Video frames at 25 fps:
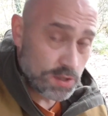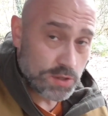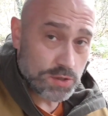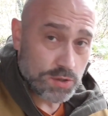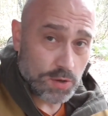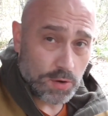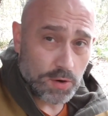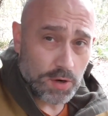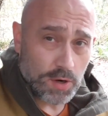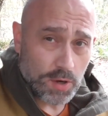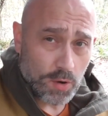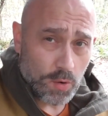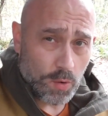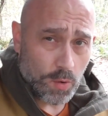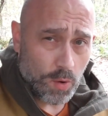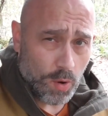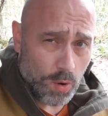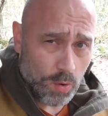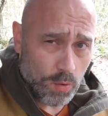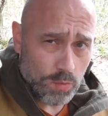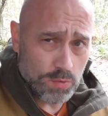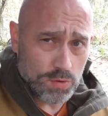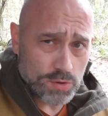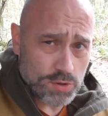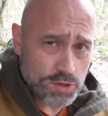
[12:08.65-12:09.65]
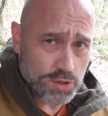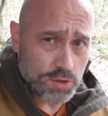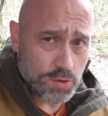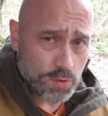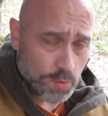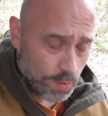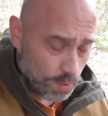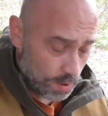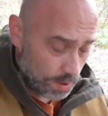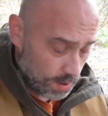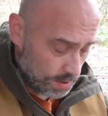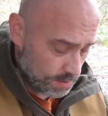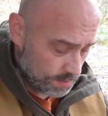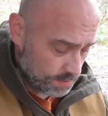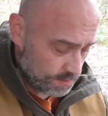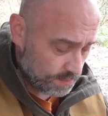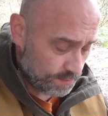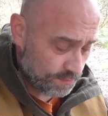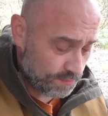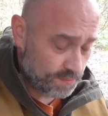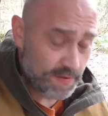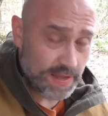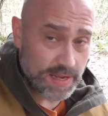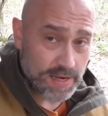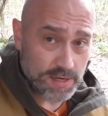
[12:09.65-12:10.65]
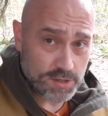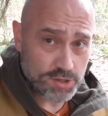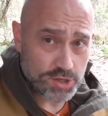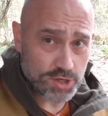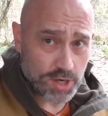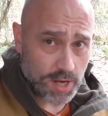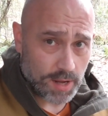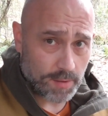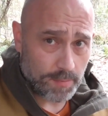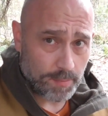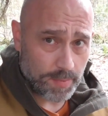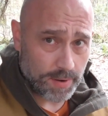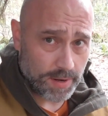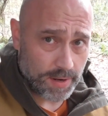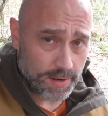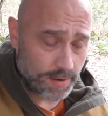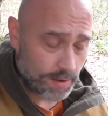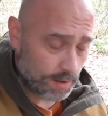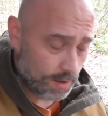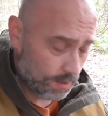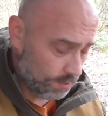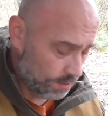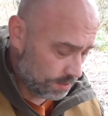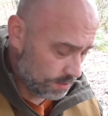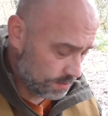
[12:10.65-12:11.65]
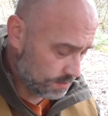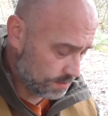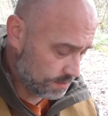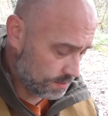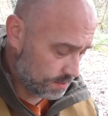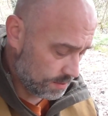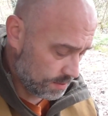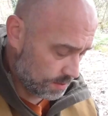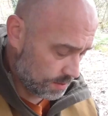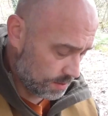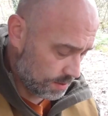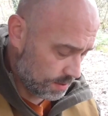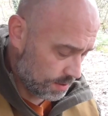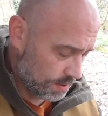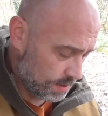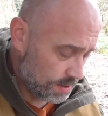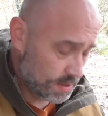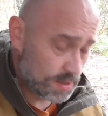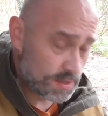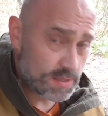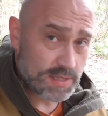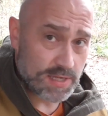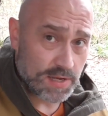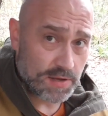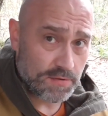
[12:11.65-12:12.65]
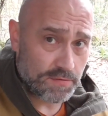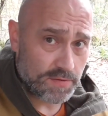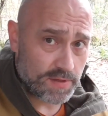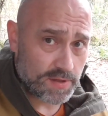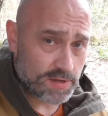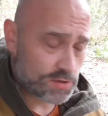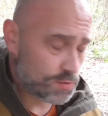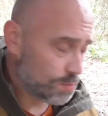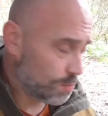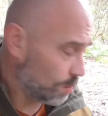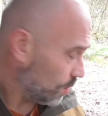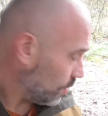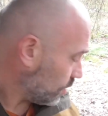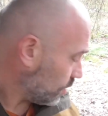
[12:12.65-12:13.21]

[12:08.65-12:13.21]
So I'm going to go old school field sharpening now. See if this